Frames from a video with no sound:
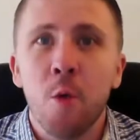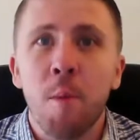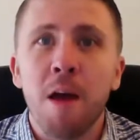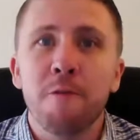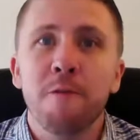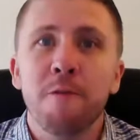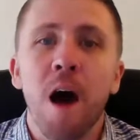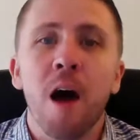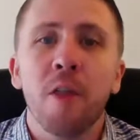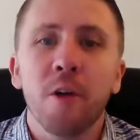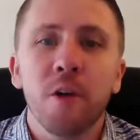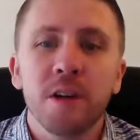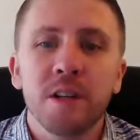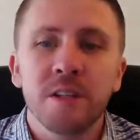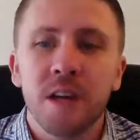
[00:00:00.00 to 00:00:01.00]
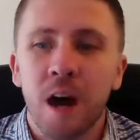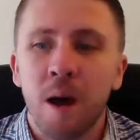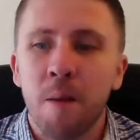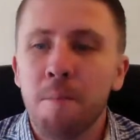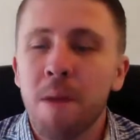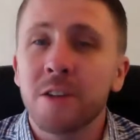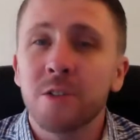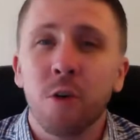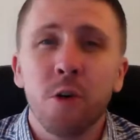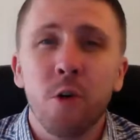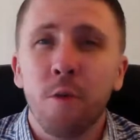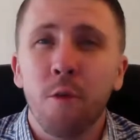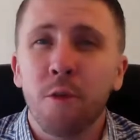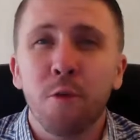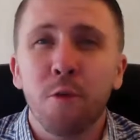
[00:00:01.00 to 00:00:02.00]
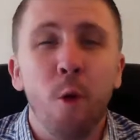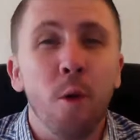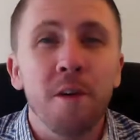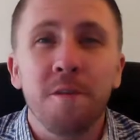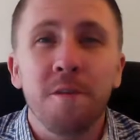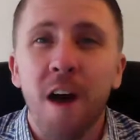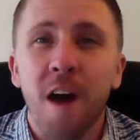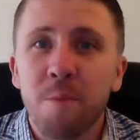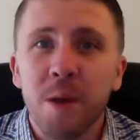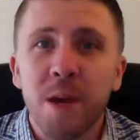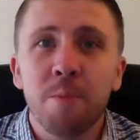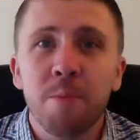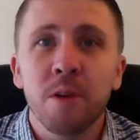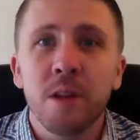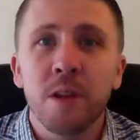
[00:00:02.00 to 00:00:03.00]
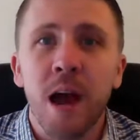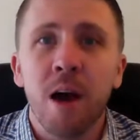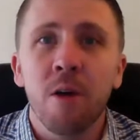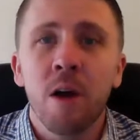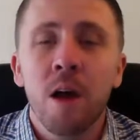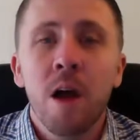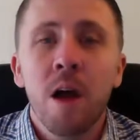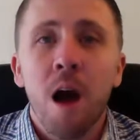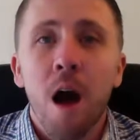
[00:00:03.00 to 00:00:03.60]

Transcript: My father is mentored over 45 people now